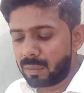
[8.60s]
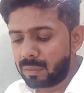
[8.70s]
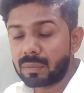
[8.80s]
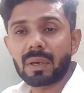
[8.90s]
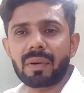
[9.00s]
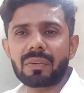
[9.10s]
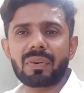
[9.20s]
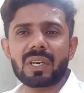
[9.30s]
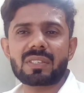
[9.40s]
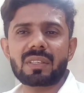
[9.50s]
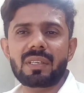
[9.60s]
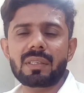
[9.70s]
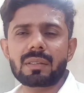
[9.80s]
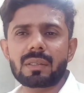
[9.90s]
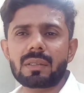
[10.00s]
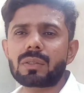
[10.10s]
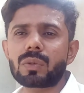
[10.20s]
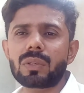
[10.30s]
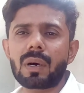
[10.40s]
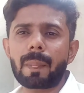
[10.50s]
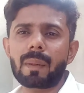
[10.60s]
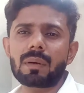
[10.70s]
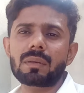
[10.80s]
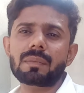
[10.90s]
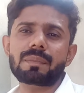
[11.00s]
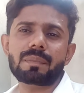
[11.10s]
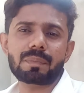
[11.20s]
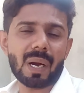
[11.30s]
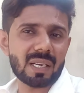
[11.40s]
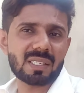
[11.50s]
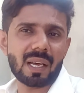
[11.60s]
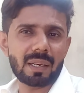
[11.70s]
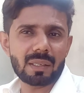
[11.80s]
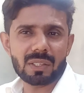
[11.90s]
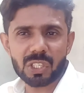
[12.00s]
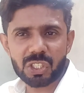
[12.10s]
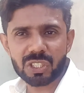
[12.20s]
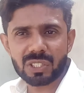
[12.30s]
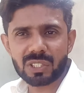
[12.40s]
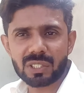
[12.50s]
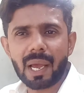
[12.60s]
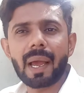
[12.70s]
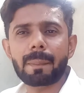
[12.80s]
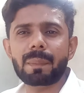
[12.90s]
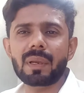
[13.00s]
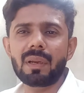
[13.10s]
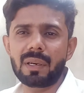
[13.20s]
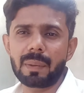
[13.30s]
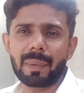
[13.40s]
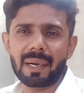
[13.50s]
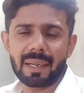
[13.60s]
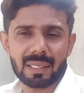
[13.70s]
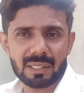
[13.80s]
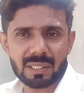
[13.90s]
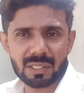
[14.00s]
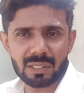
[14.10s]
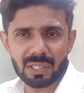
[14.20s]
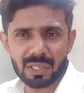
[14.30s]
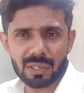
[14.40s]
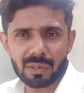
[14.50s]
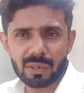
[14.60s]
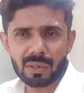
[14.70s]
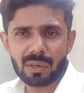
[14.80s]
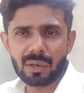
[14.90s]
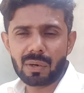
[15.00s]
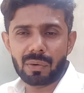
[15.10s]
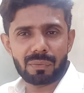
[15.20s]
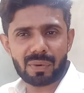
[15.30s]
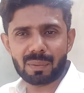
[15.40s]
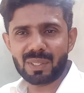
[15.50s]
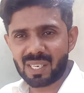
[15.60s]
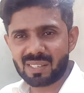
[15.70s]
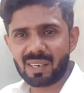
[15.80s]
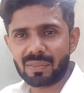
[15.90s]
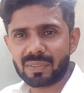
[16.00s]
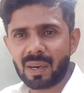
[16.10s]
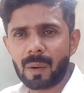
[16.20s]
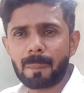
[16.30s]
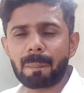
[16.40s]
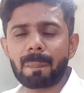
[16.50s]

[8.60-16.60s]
And the very first thing to the Pakistani nation's happy Independence Day from Yasir Aftab.